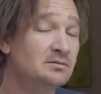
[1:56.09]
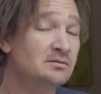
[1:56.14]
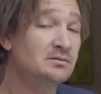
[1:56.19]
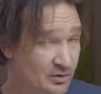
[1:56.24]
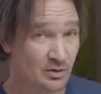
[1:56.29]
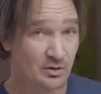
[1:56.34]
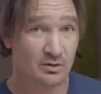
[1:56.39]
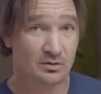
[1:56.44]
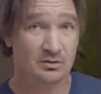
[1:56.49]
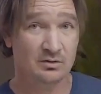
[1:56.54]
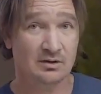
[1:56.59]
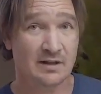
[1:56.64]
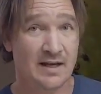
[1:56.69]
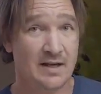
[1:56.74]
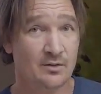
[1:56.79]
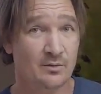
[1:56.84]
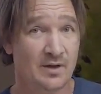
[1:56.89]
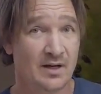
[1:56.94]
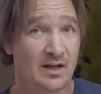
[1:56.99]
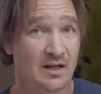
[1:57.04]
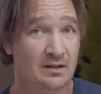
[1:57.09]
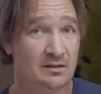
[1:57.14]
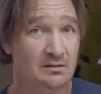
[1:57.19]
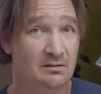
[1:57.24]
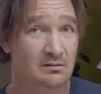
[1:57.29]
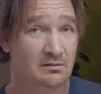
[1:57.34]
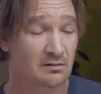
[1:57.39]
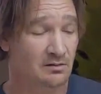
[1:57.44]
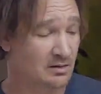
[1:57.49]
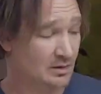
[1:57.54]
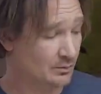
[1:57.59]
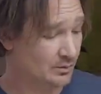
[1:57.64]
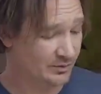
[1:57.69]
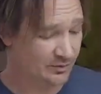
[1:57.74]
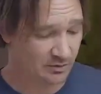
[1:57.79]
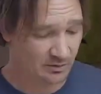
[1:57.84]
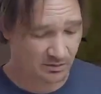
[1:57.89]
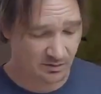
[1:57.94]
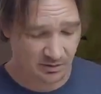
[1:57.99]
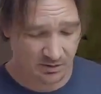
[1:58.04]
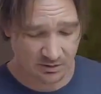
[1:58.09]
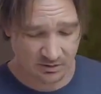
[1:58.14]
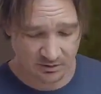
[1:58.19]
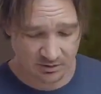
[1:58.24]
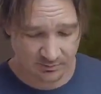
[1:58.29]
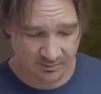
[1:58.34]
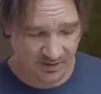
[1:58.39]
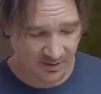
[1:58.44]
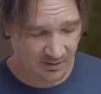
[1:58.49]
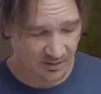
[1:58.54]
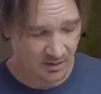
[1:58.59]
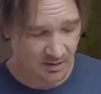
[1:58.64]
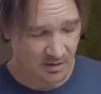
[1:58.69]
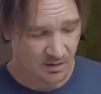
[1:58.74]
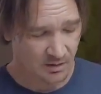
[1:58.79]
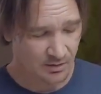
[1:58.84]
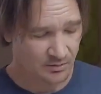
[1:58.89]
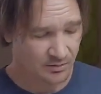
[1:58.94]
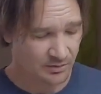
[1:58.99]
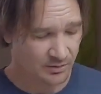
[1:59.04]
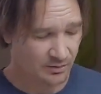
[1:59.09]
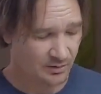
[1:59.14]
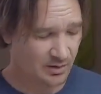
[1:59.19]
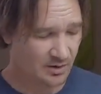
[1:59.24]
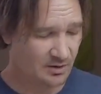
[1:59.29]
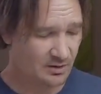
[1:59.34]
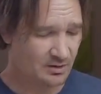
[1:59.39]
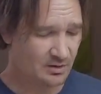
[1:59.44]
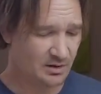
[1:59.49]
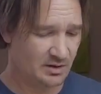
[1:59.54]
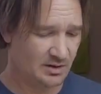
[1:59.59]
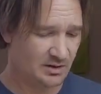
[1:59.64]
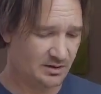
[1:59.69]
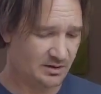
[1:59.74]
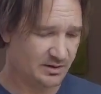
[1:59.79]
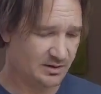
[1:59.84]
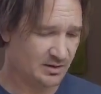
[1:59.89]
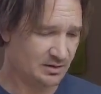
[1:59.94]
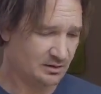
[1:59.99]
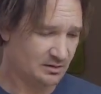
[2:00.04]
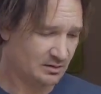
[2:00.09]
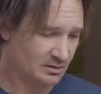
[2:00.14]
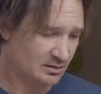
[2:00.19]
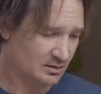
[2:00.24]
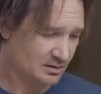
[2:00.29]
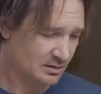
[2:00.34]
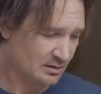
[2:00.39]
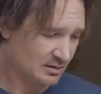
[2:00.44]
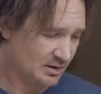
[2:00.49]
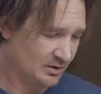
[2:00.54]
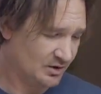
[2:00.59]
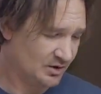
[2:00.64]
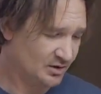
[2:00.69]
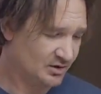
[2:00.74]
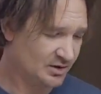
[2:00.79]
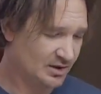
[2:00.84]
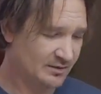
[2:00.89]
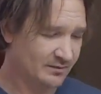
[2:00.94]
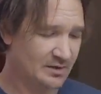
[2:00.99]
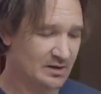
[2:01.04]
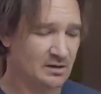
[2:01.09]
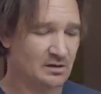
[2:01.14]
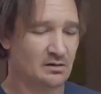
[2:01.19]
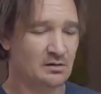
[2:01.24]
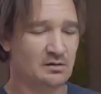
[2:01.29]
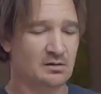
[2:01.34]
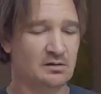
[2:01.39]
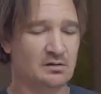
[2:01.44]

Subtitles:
So light reading that we'll do in a little bit. So here is the gist of it.